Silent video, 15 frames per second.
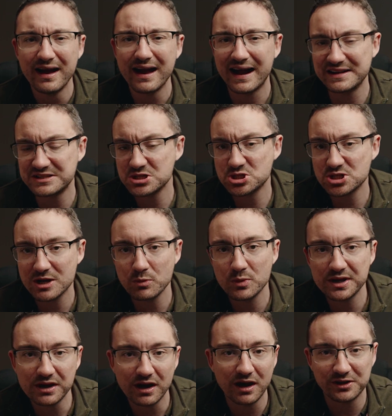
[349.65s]
and it's a shame we
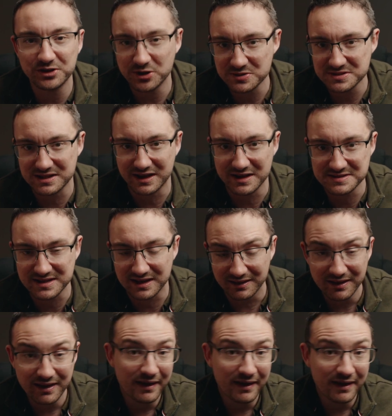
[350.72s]
can't utilize it.